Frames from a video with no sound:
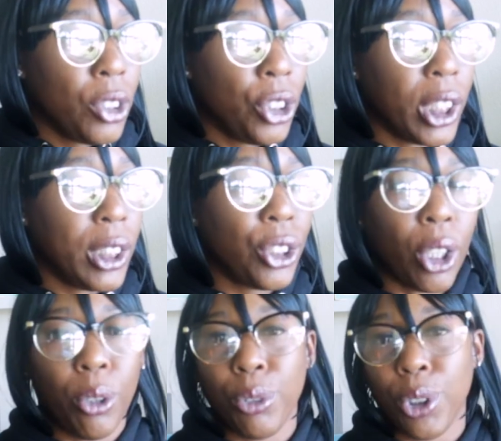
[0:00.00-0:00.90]
Just
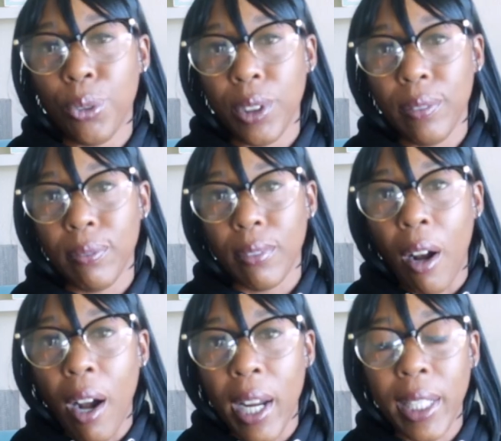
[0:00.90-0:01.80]
don't do it.
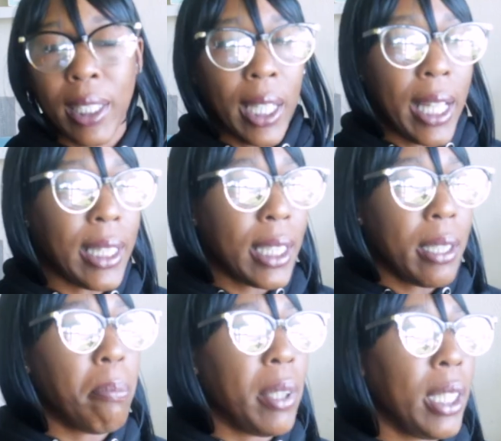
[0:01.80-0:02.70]
All right, let
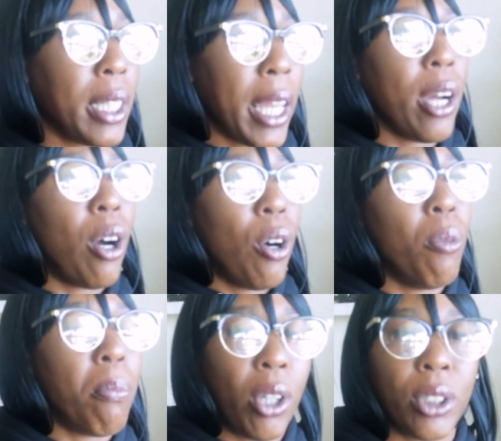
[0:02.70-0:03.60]
them be their
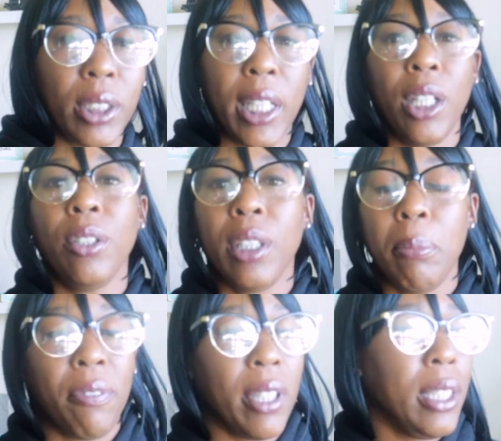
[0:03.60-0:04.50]
own boss. Tell
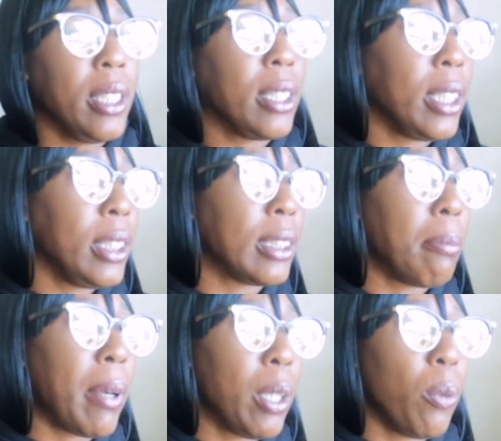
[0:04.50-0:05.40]
them, if anything,
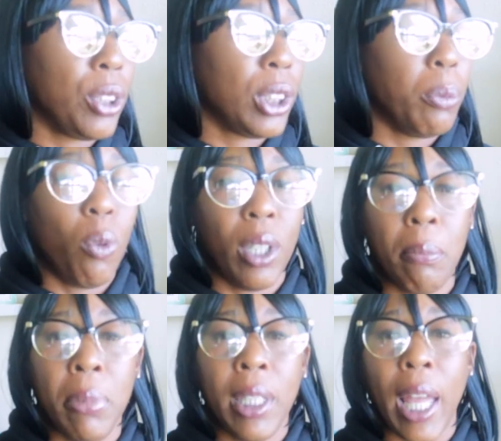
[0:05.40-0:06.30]
somebody should want
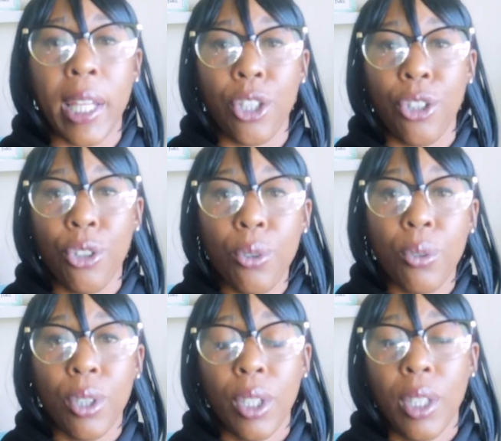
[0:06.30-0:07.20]
to be like
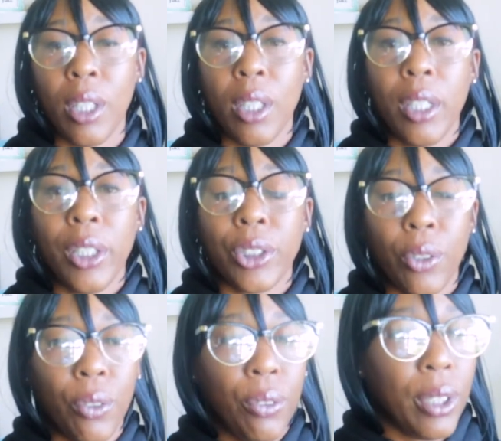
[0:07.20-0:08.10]
you.
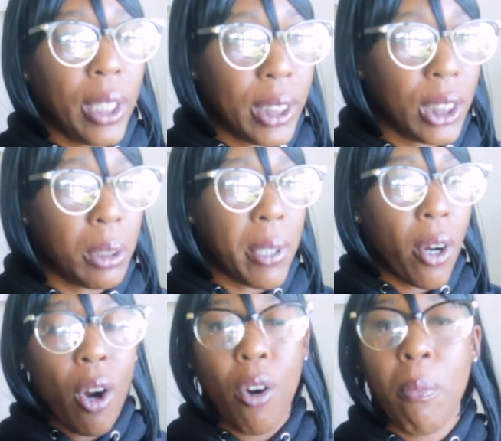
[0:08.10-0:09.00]
So let's just be
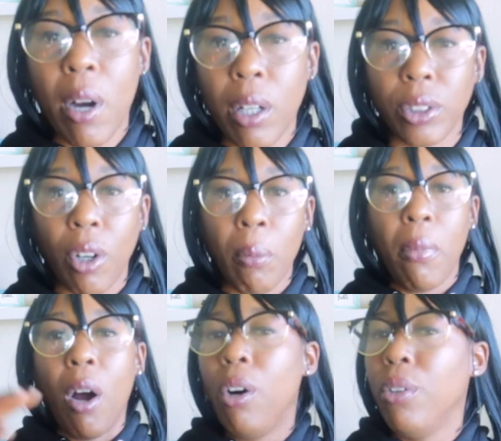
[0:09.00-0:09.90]
our own boss, our
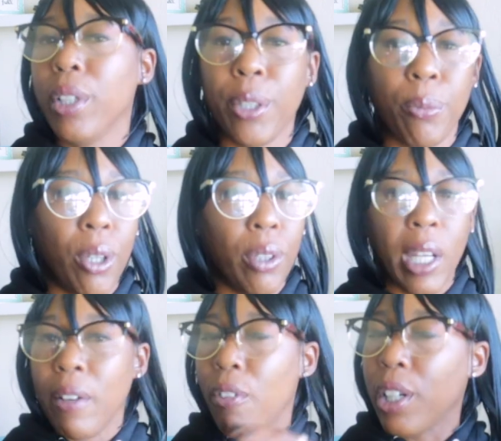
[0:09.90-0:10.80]
own hero,
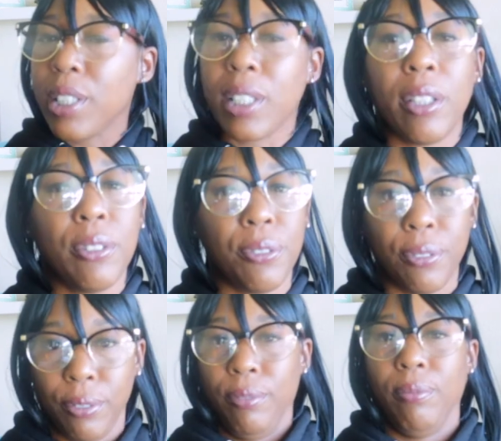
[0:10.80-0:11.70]
love ourselves.